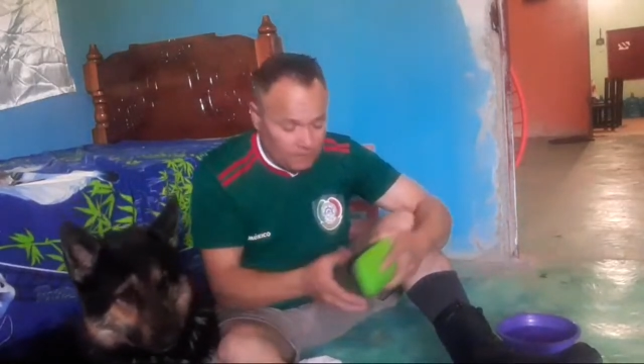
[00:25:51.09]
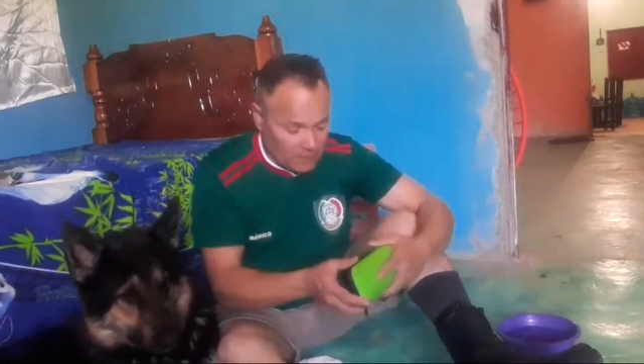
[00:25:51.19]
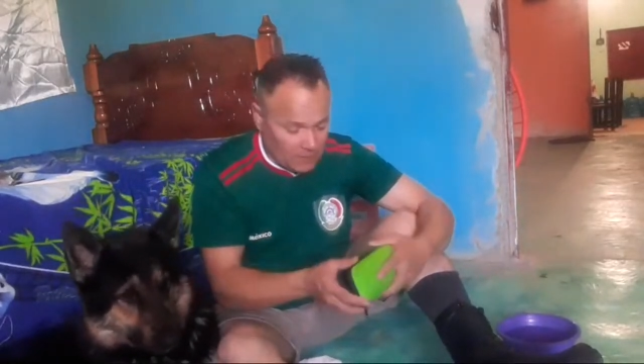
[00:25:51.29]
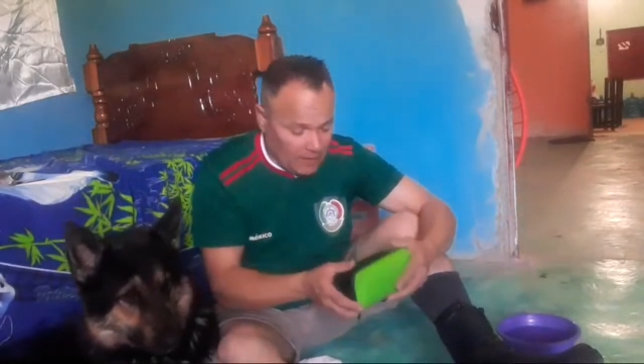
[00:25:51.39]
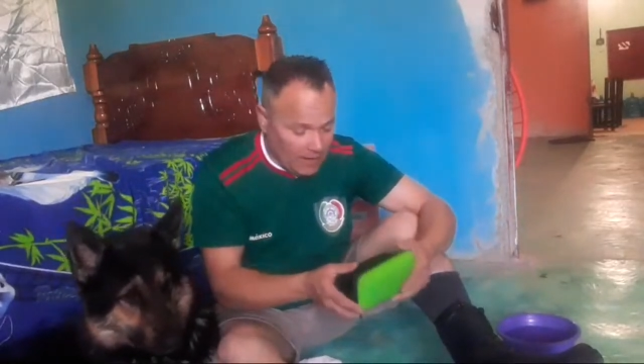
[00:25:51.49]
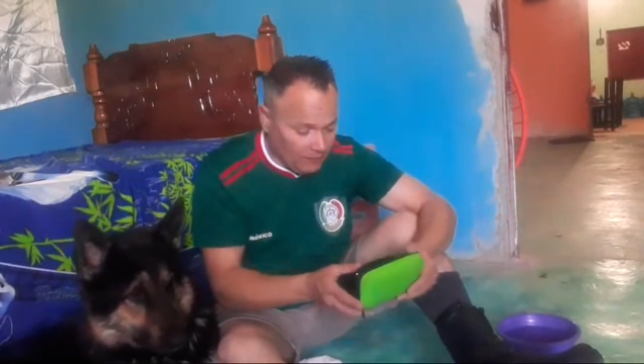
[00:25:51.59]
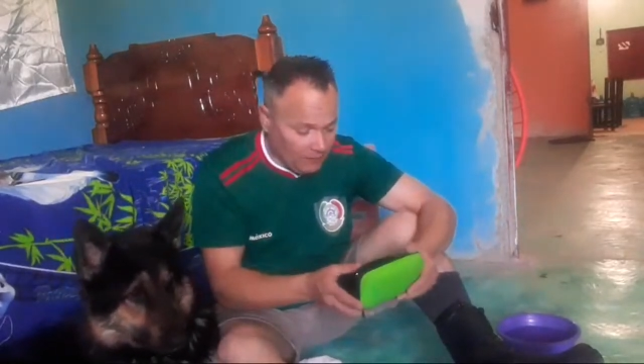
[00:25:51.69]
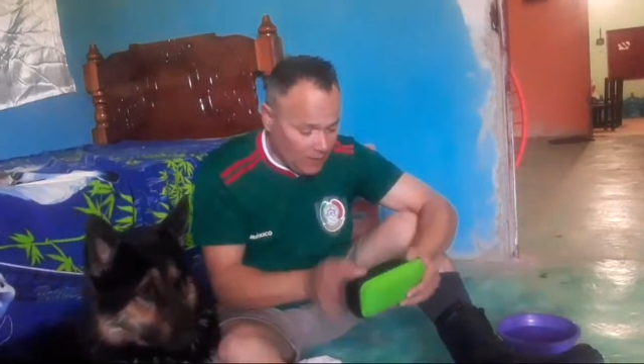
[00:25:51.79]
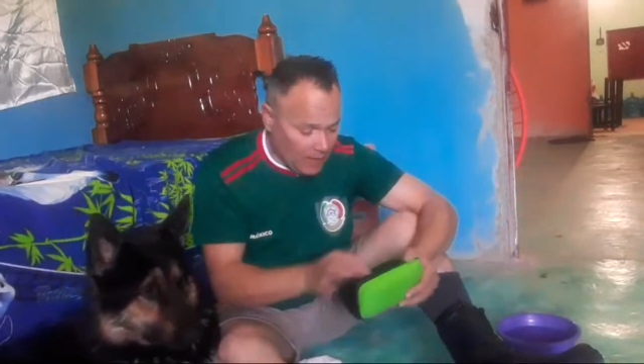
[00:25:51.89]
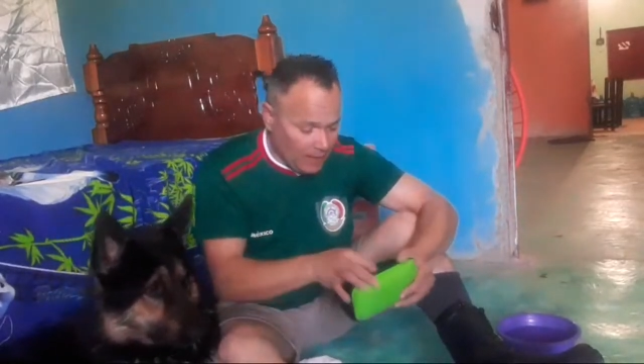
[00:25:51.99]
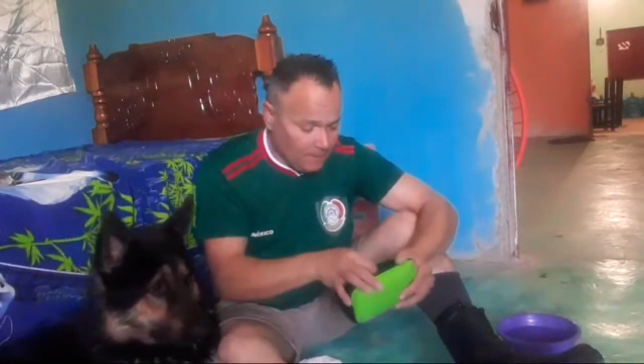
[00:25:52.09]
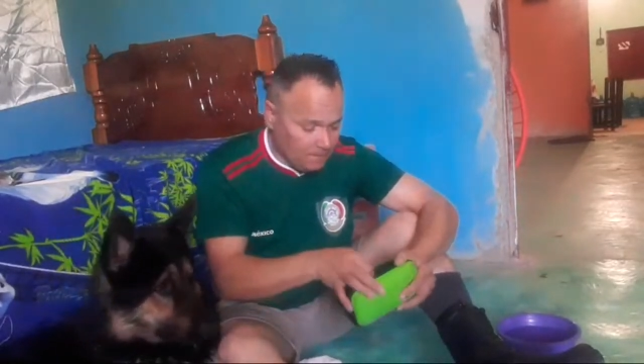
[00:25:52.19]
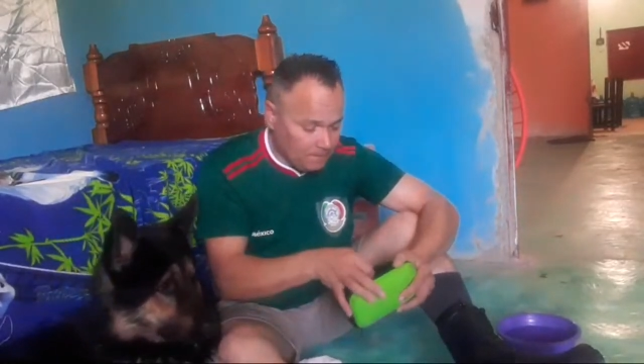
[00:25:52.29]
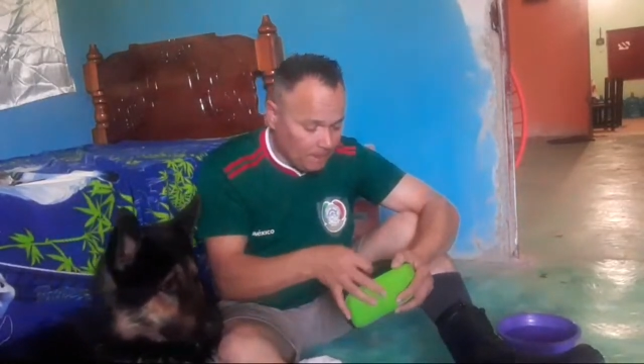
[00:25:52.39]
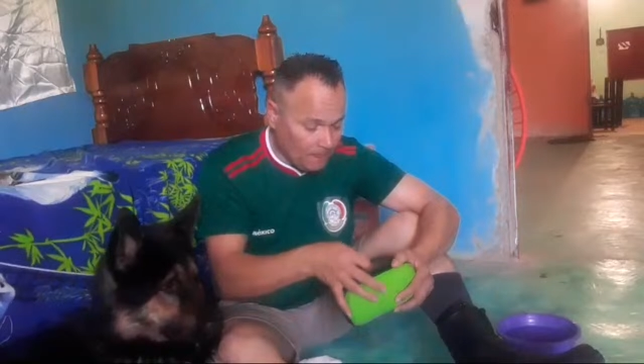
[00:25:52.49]
And after that,
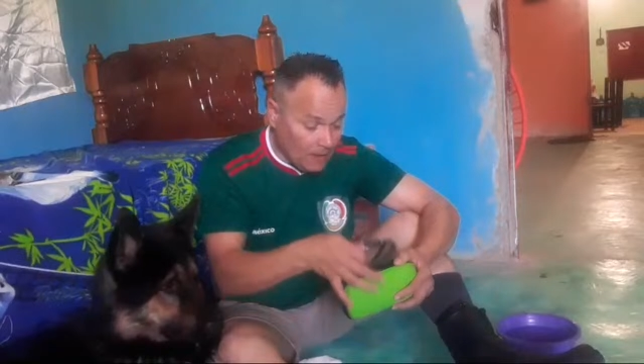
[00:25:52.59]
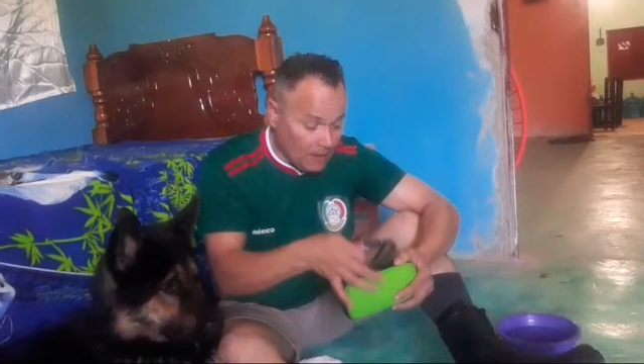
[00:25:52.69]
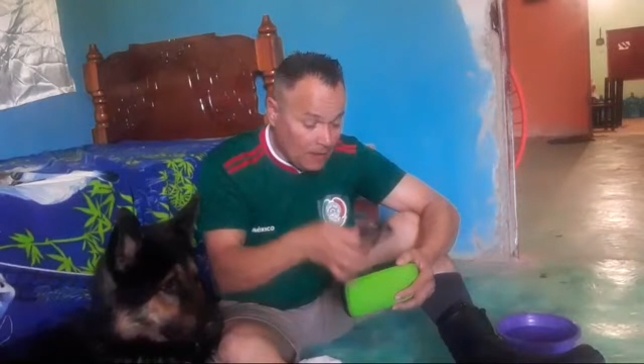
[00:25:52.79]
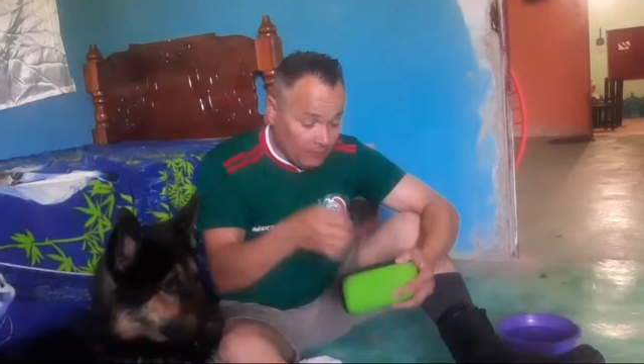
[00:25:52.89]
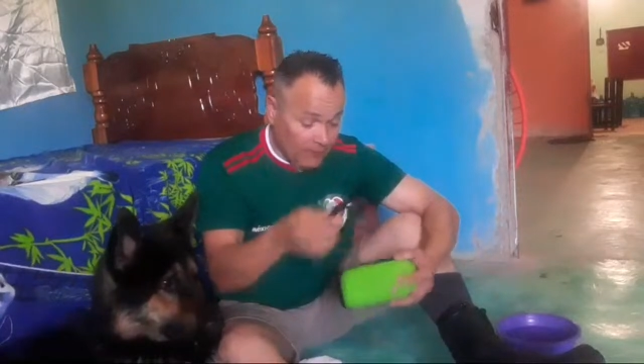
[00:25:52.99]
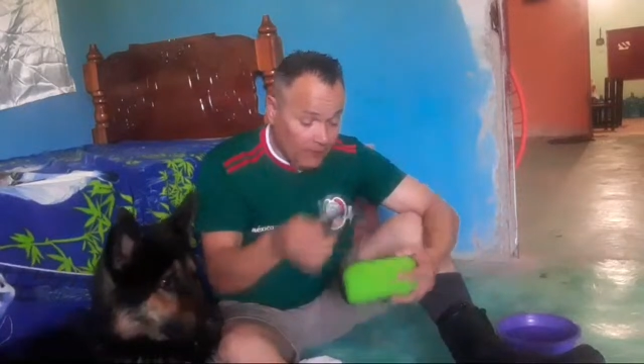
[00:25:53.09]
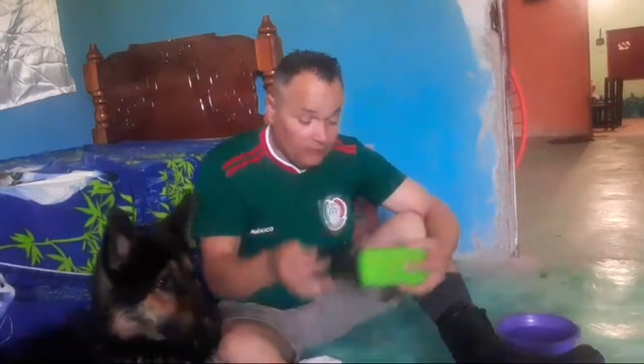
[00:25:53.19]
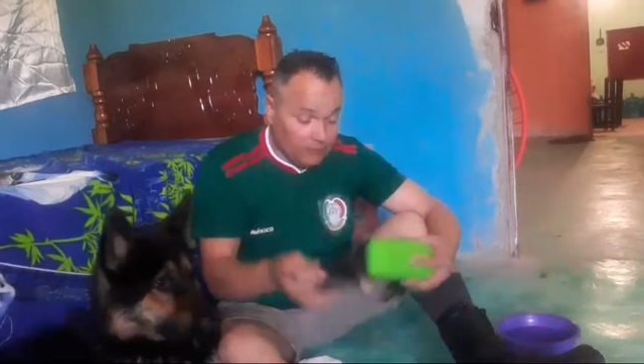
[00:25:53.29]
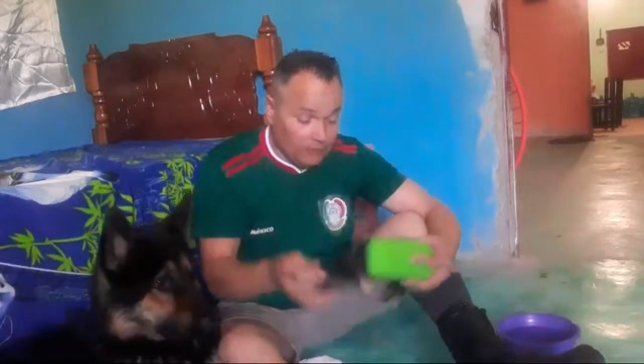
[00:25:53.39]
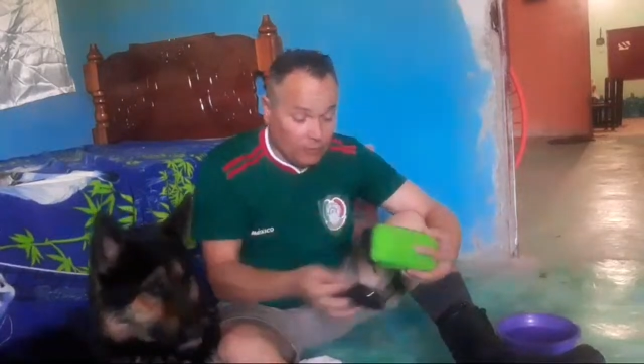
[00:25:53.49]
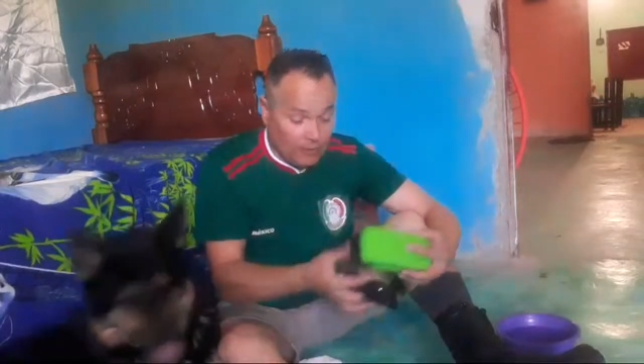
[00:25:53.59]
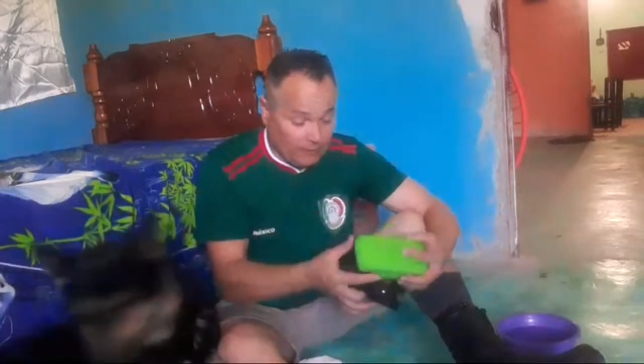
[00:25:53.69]
it was actually one of my